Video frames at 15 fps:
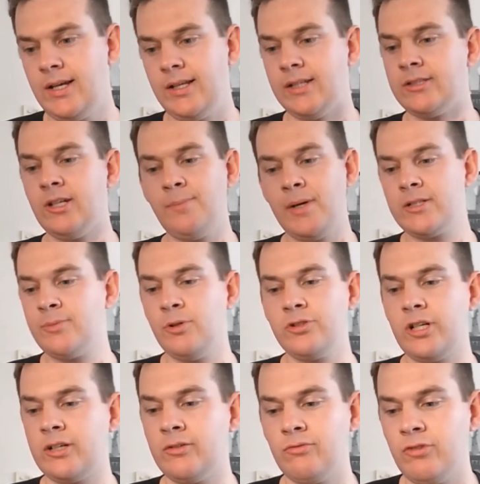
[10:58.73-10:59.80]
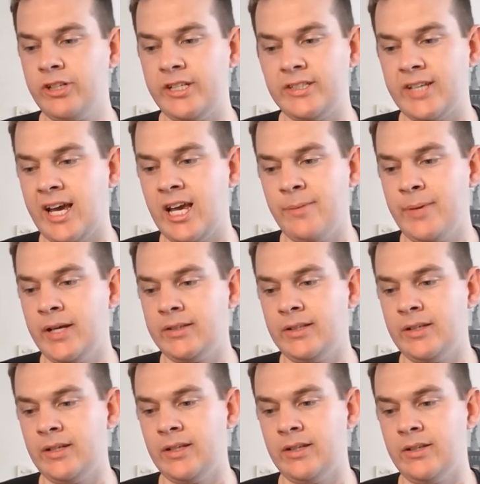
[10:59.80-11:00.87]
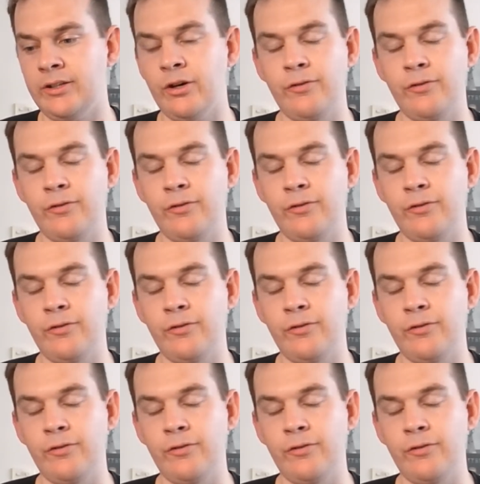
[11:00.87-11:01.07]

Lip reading: there's not much more I can really say about the